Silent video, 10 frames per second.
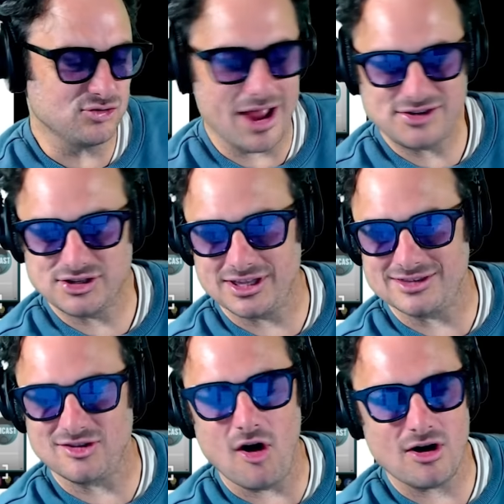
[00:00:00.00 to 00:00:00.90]
He
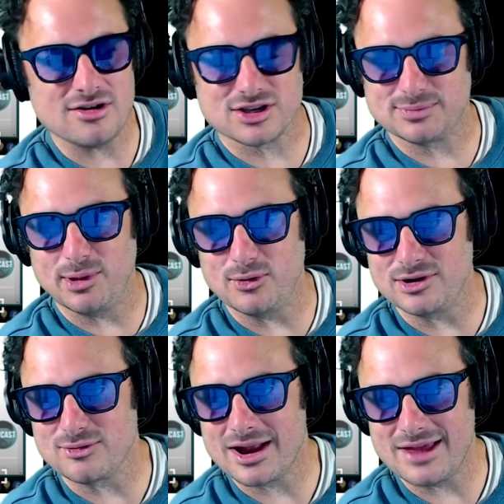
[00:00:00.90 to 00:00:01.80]
tragically, his car
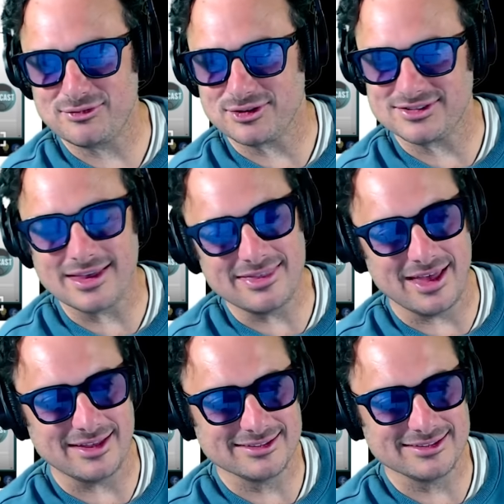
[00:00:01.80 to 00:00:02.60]
exploded right after he said